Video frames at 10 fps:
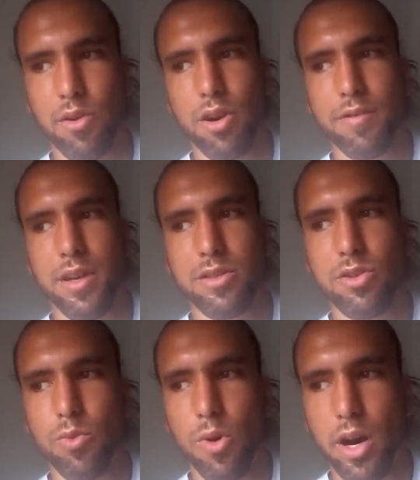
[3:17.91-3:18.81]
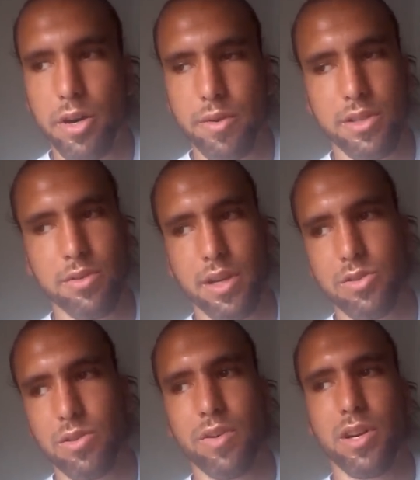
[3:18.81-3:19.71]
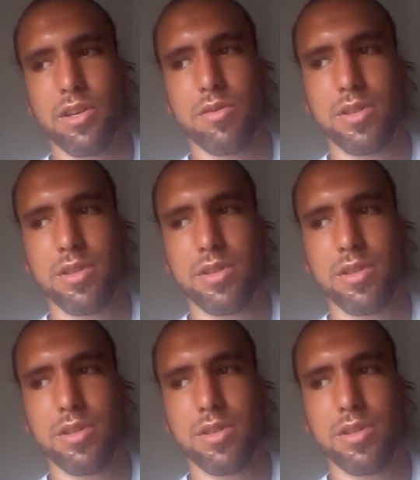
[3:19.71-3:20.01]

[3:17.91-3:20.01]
or if they're too watery, too introverted,